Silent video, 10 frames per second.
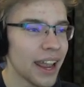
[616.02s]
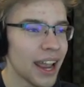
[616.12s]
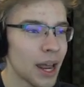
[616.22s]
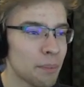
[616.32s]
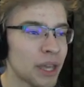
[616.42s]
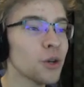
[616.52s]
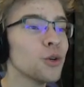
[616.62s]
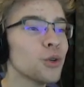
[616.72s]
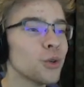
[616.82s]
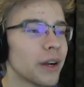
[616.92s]
and
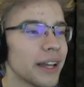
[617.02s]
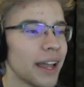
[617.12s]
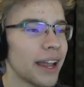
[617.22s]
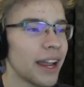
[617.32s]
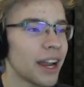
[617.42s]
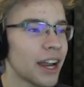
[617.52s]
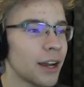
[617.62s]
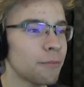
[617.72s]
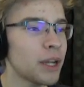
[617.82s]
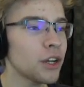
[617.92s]
pew!
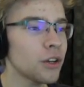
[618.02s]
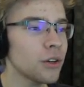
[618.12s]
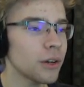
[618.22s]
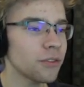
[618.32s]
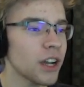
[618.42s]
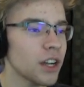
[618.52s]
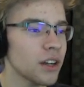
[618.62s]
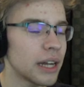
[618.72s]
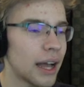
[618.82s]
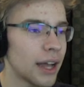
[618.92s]
And pew!
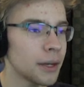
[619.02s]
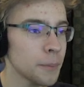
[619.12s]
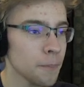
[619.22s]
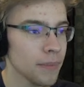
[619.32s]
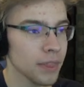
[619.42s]
Fire! And